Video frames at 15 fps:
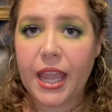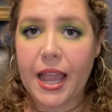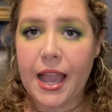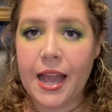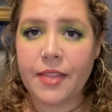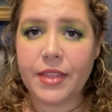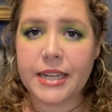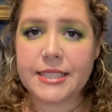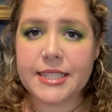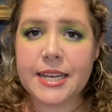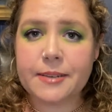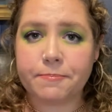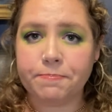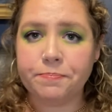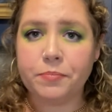And that's
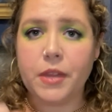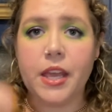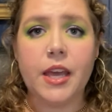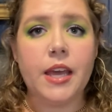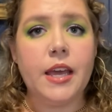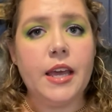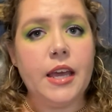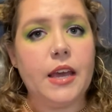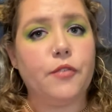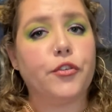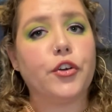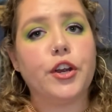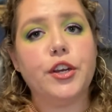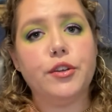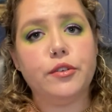it. If you're
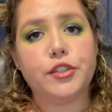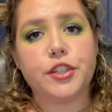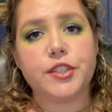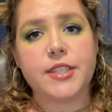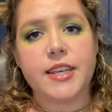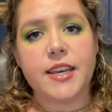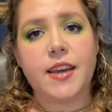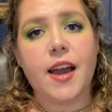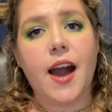in New Jersey,